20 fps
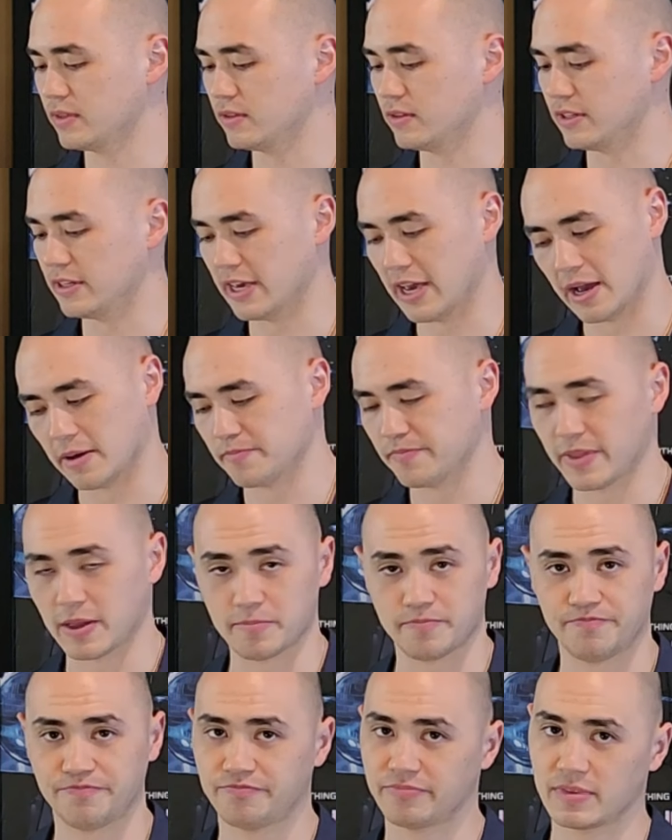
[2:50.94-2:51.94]
Yeah,
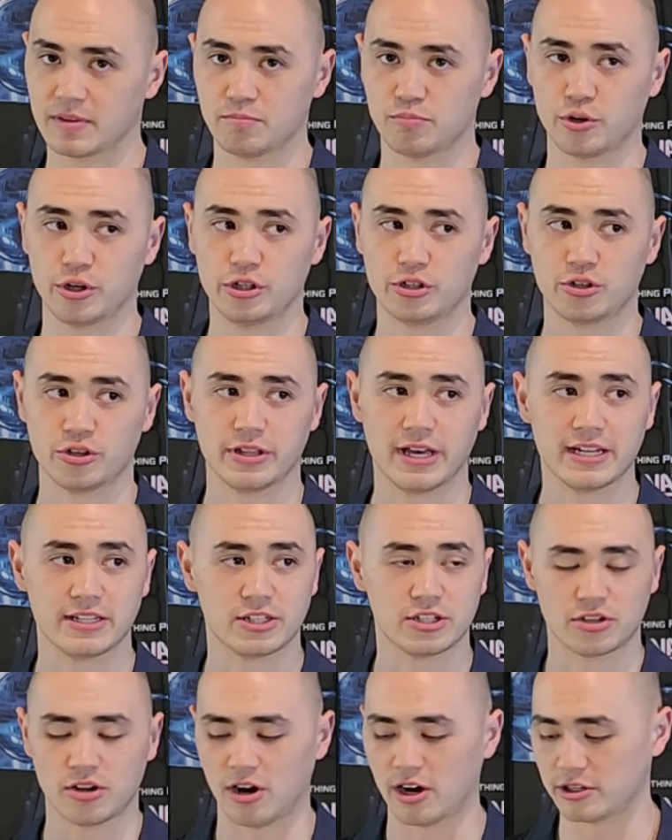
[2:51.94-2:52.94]
I'm pretty sure
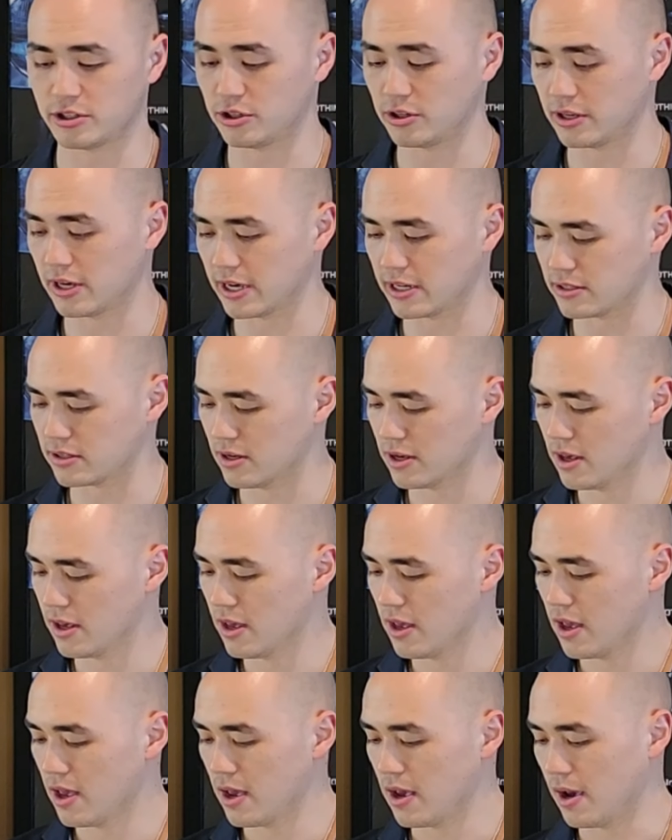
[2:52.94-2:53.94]
that's Scotch, you guys.
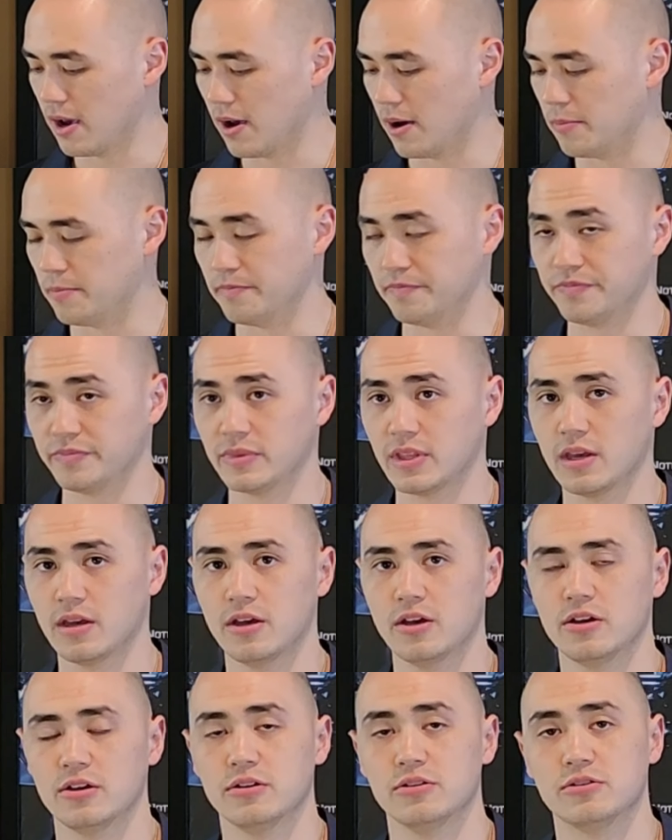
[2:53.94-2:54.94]

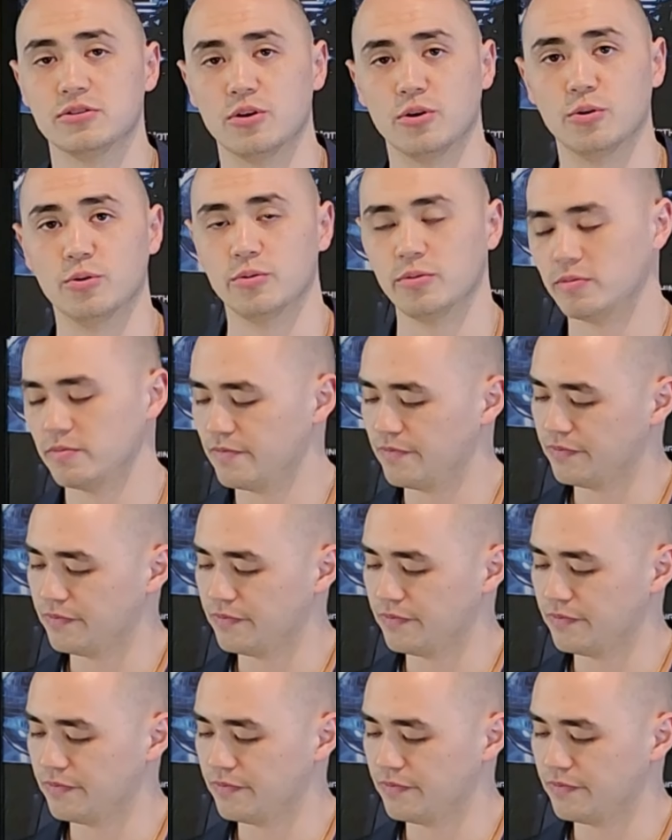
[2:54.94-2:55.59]
So